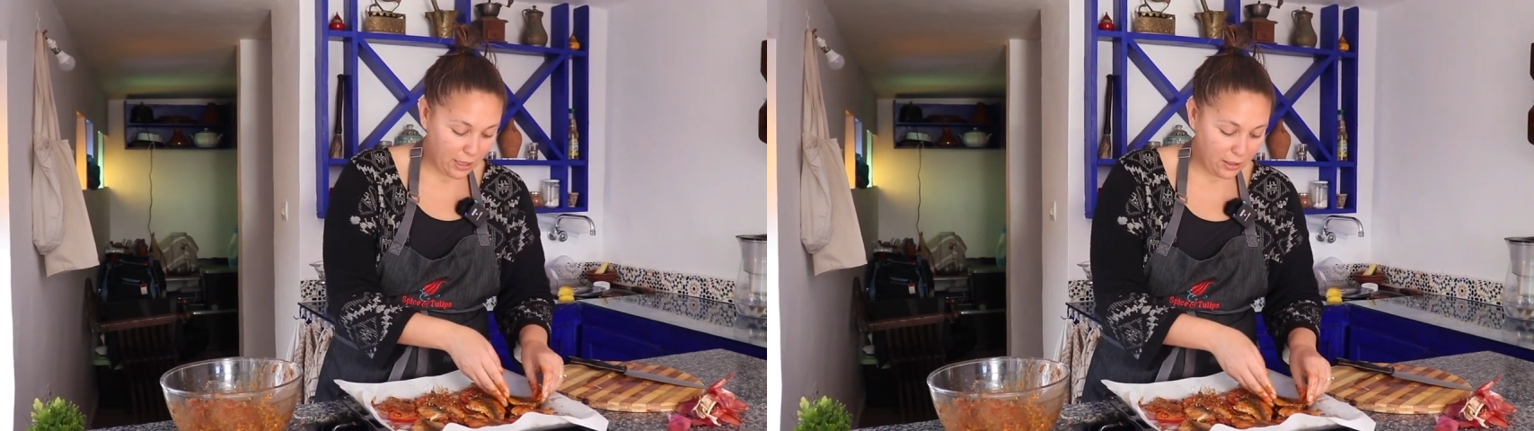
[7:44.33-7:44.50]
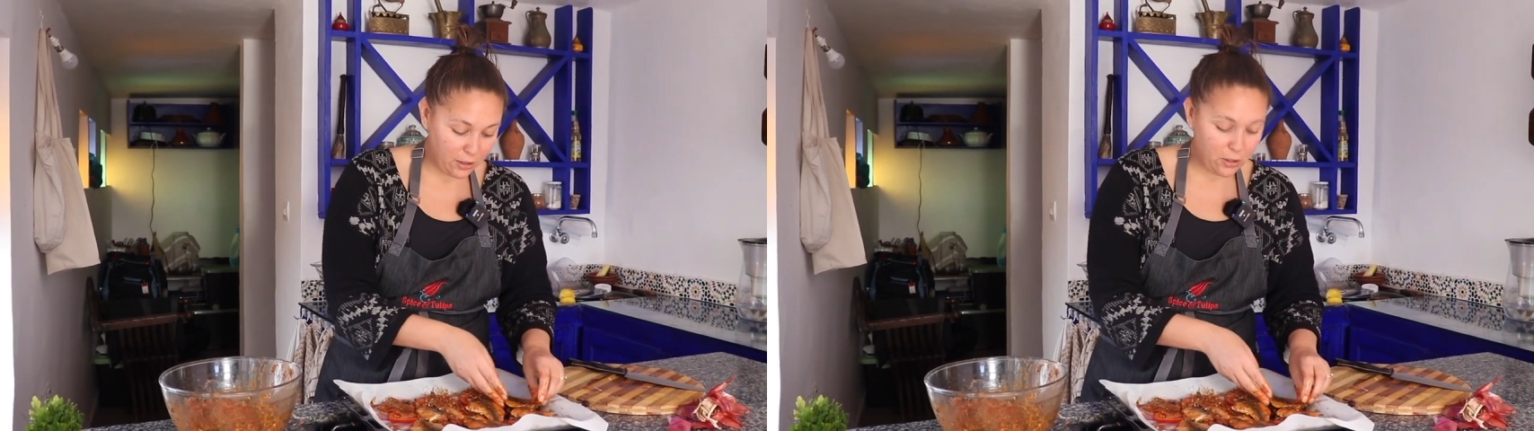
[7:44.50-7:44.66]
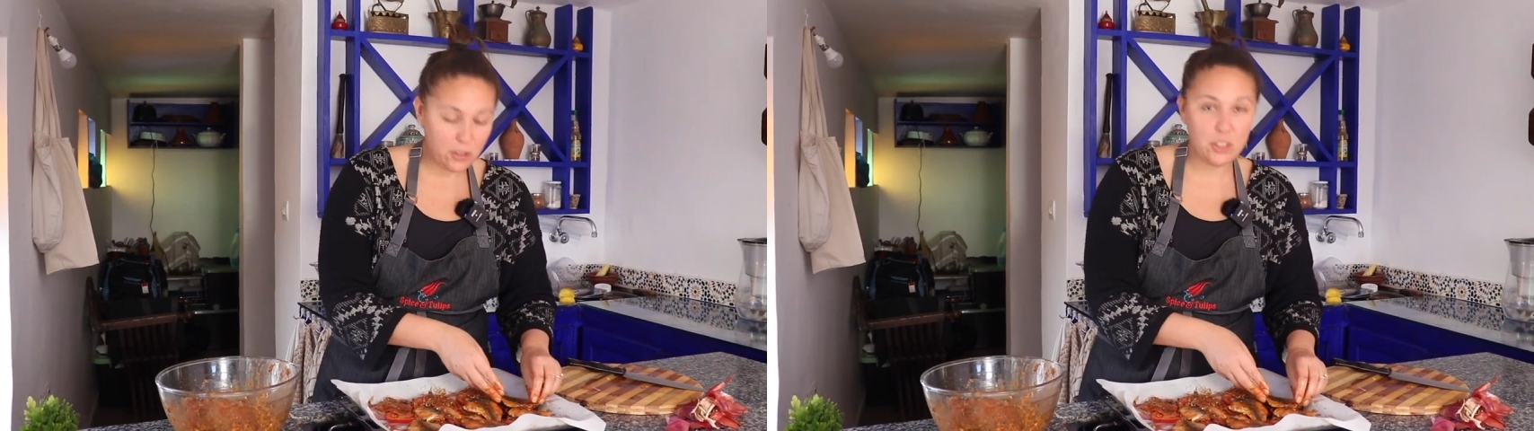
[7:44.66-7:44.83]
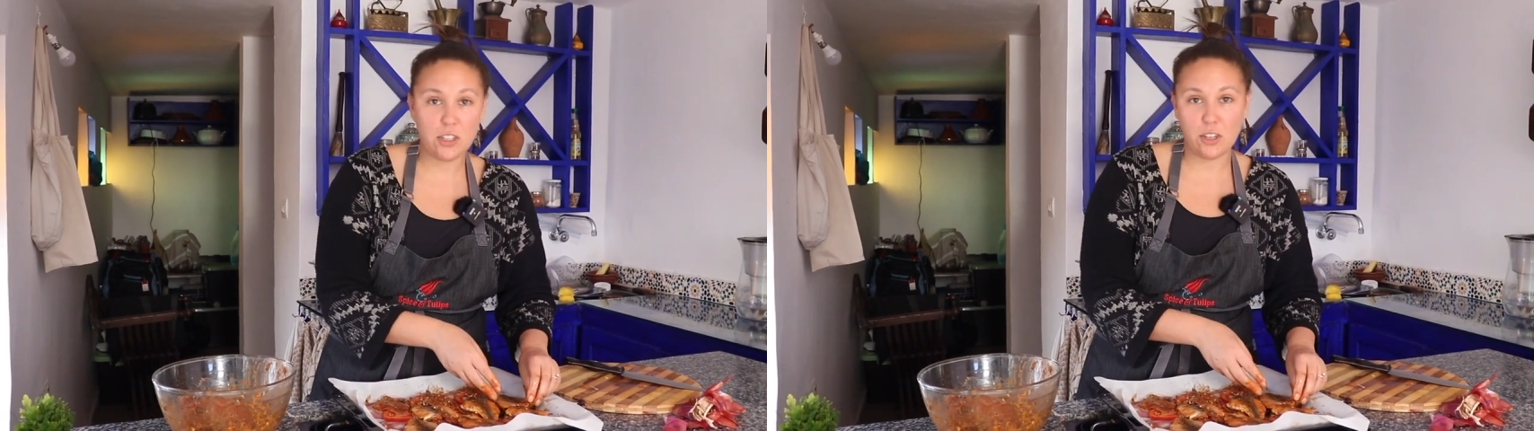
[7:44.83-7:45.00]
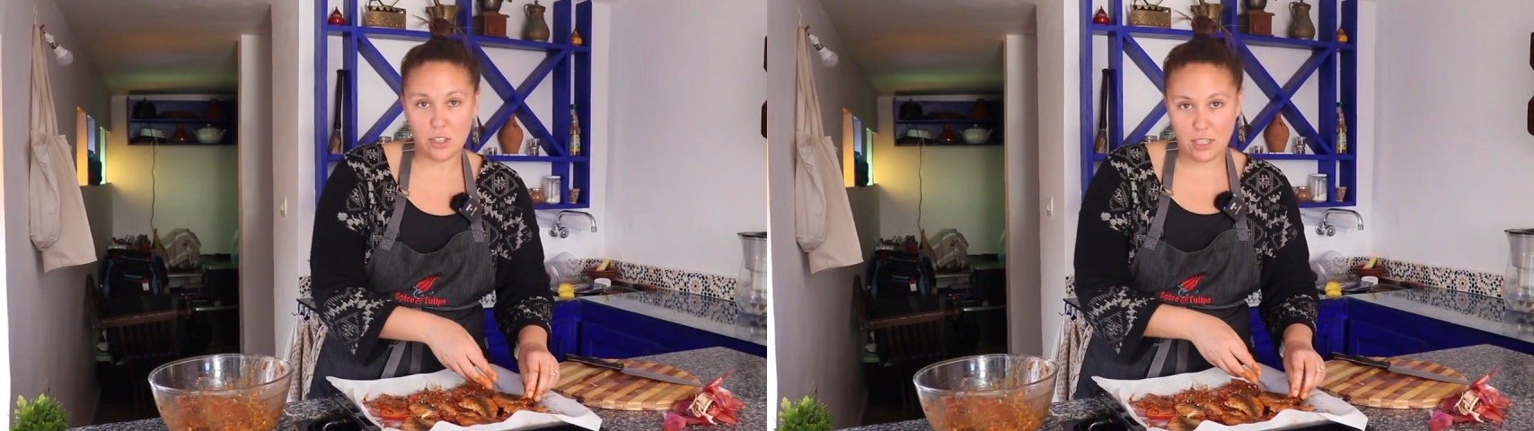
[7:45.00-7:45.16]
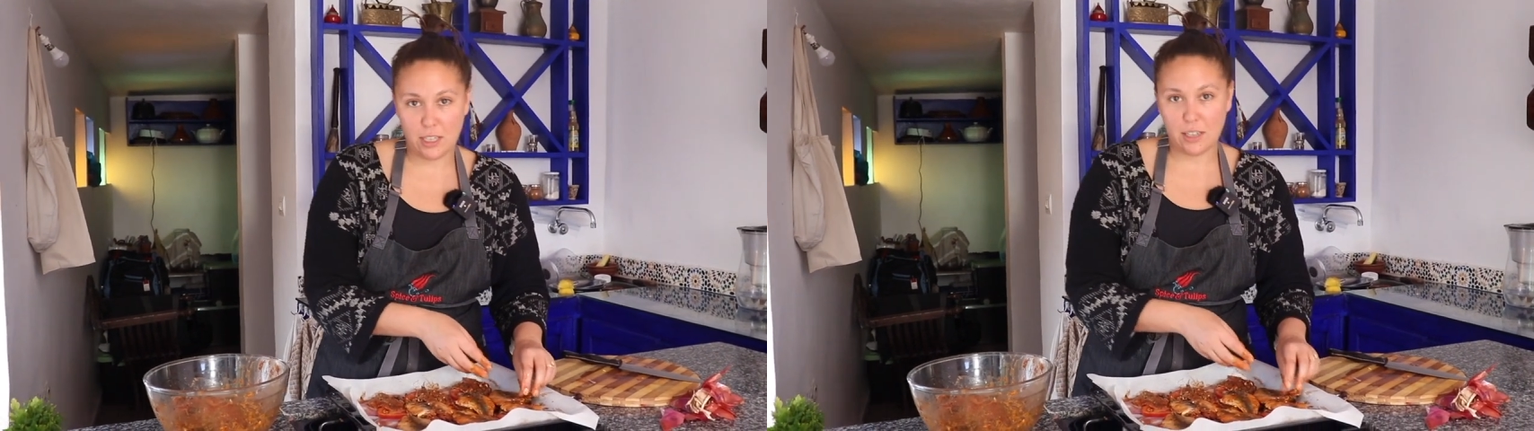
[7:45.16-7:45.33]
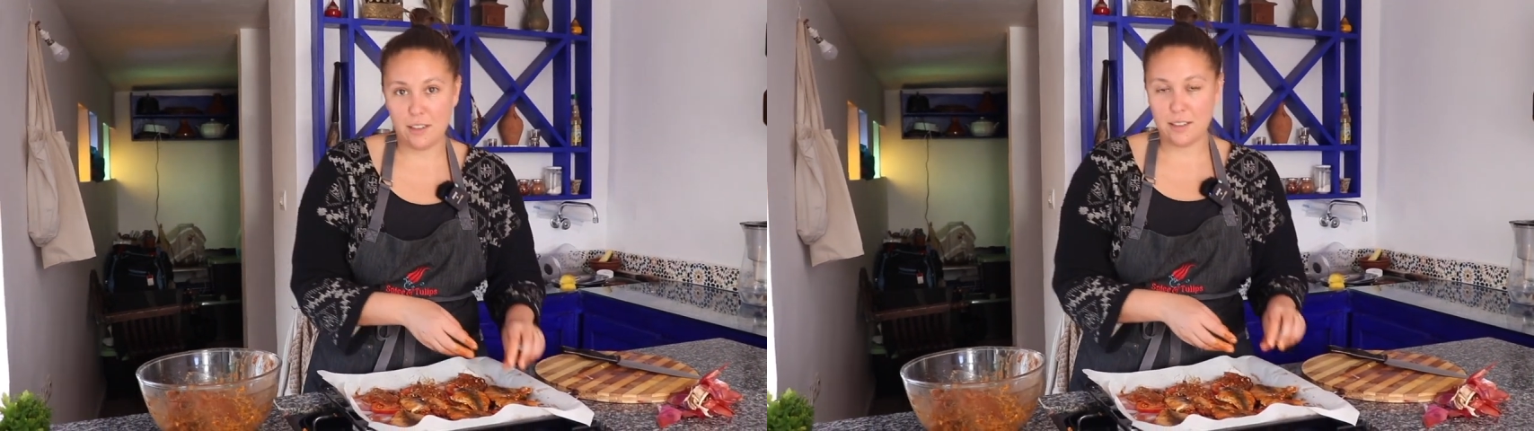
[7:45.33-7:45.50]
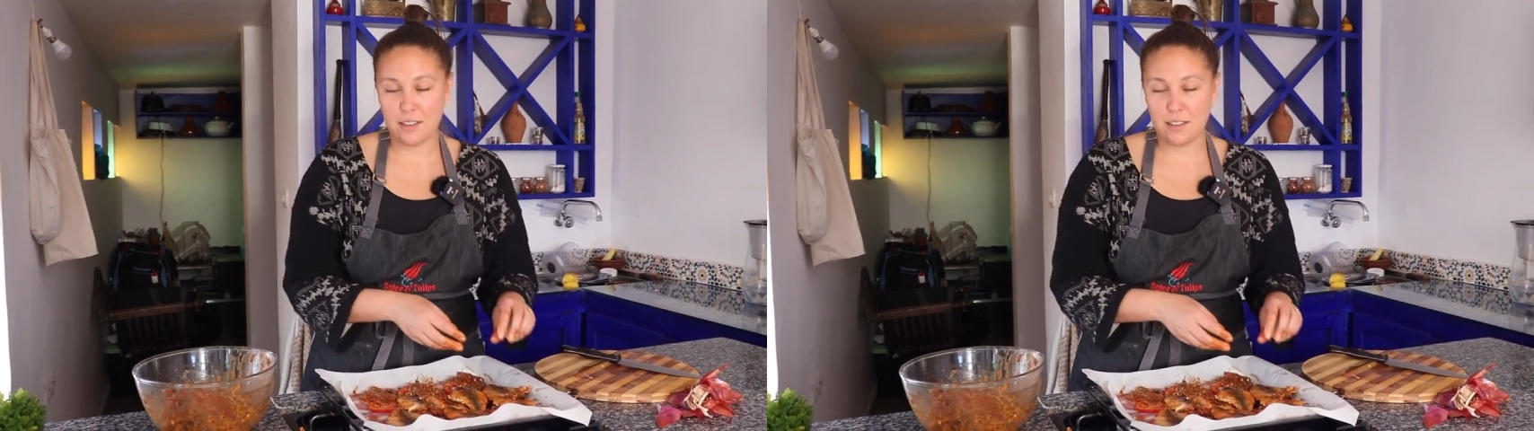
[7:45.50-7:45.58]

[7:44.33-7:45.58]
a little sardine